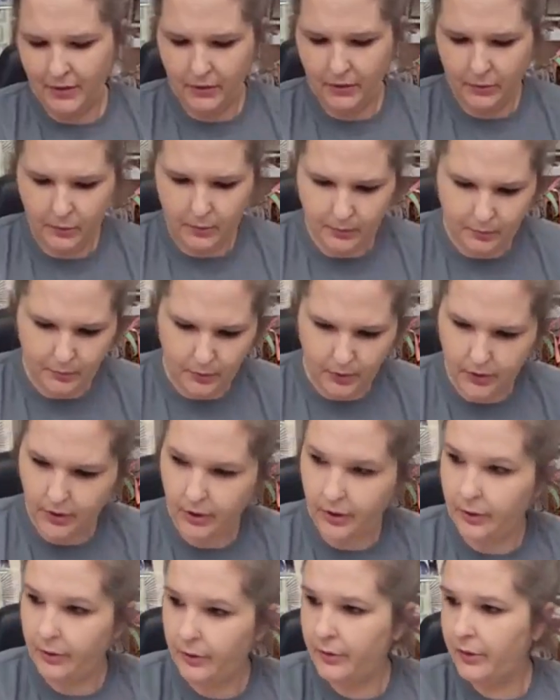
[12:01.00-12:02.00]
do one more
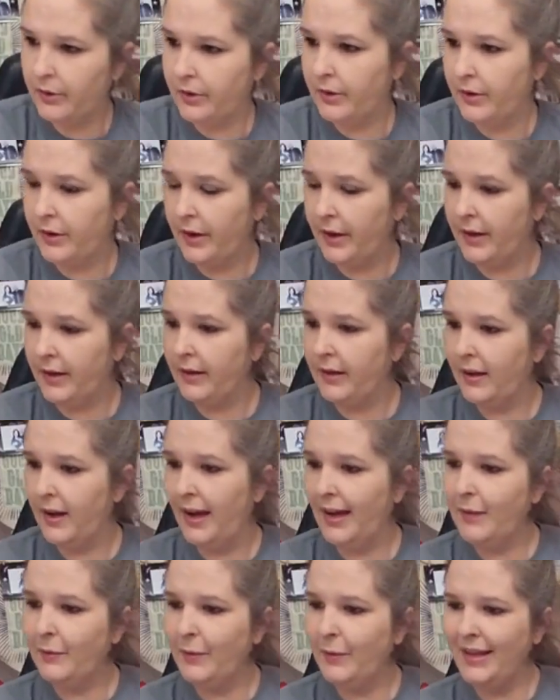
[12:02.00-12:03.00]
coat, okay?
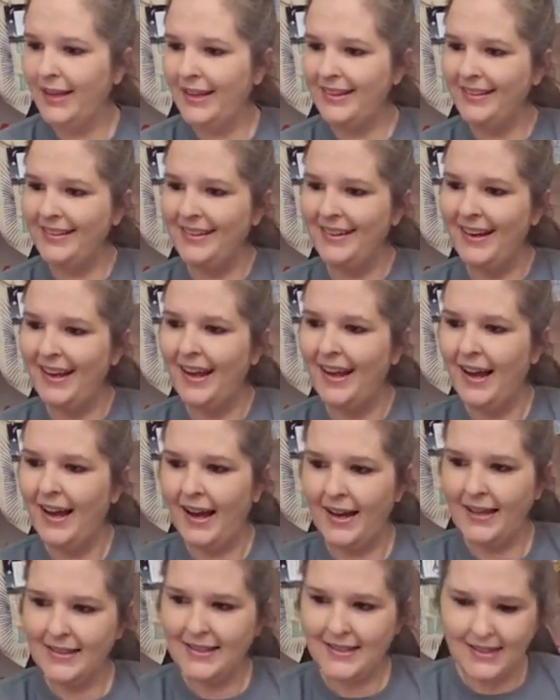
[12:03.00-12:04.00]
Hi, Gwen.
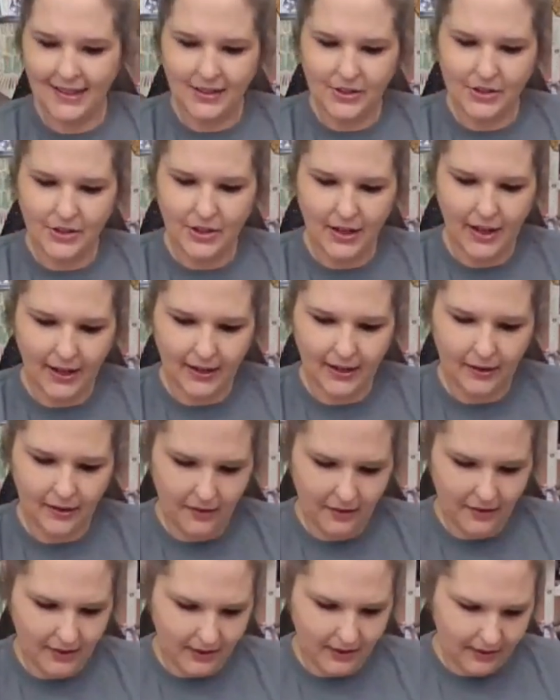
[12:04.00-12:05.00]
Hi, Sandra. Hi,
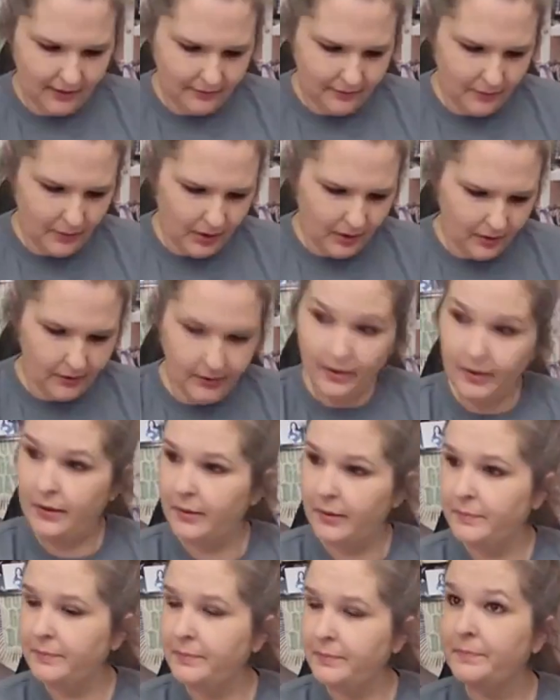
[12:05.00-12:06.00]
Connie.
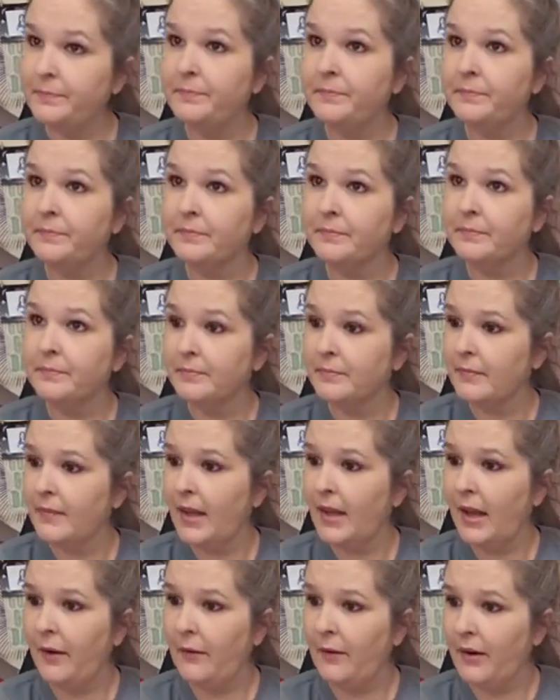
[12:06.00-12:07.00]
Welcome.
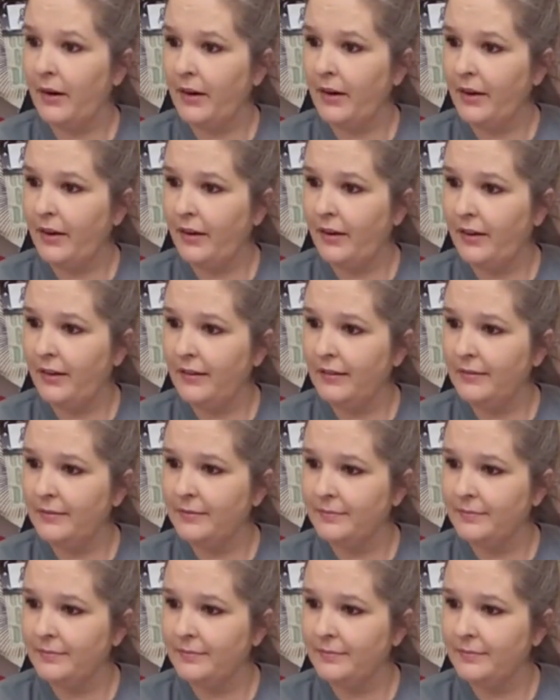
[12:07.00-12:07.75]
How are y'all?